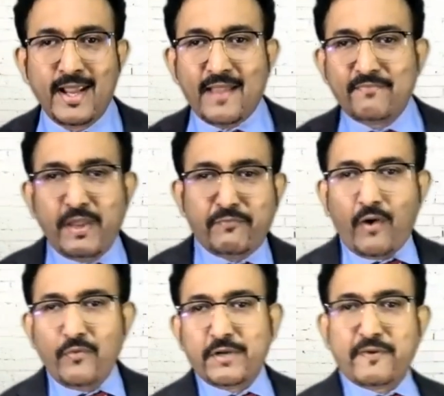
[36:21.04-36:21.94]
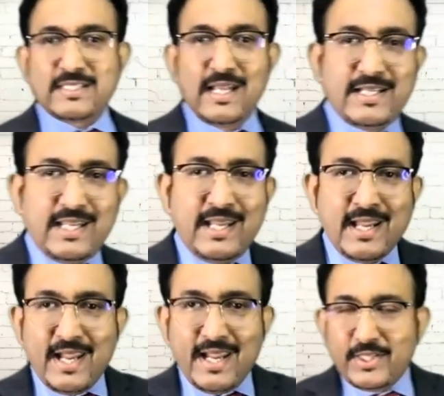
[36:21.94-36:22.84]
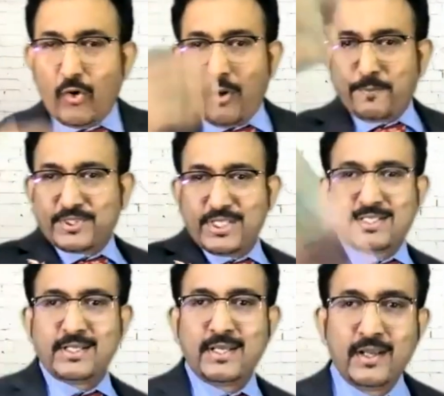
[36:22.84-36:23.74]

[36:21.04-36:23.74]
and they found a facility in the opposite